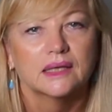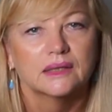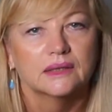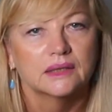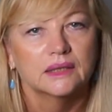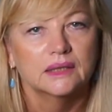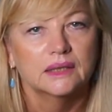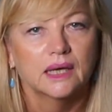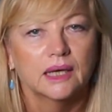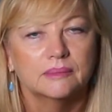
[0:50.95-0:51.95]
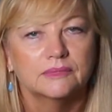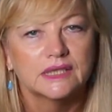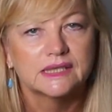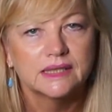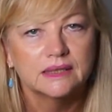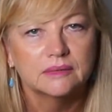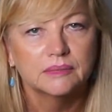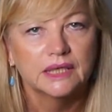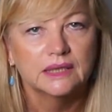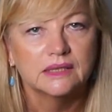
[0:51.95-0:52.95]
the extended
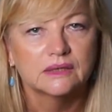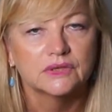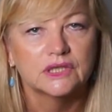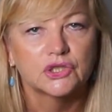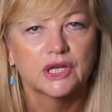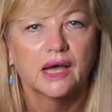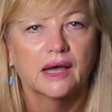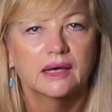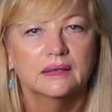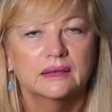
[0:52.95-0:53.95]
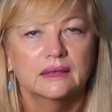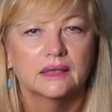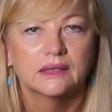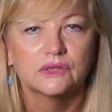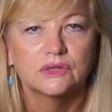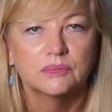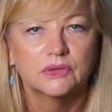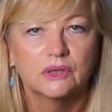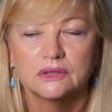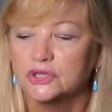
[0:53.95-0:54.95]
meanings of each card. It has
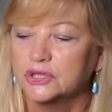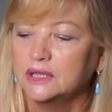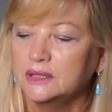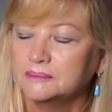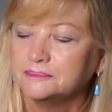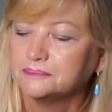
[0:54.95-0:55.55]
numerology.